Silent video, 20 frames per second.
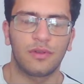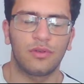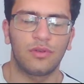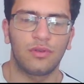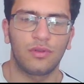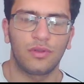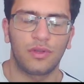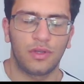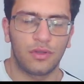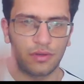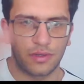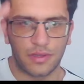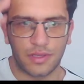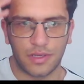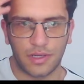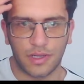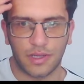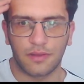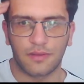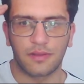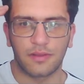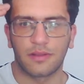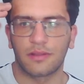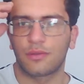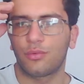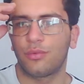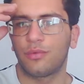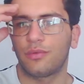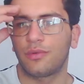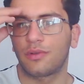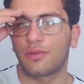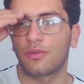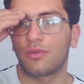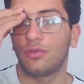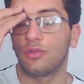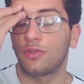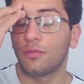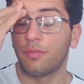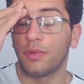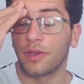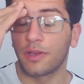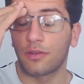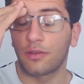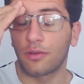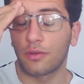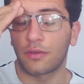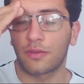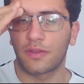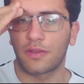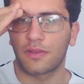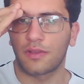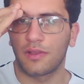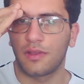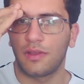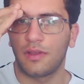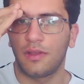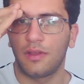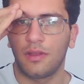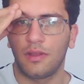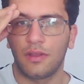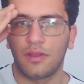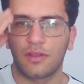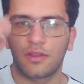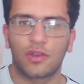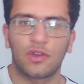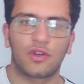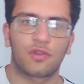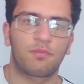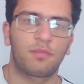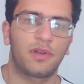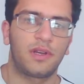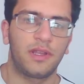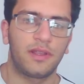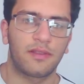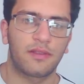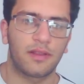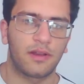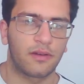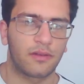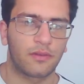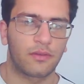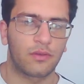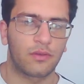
your attack isn't good because your plans are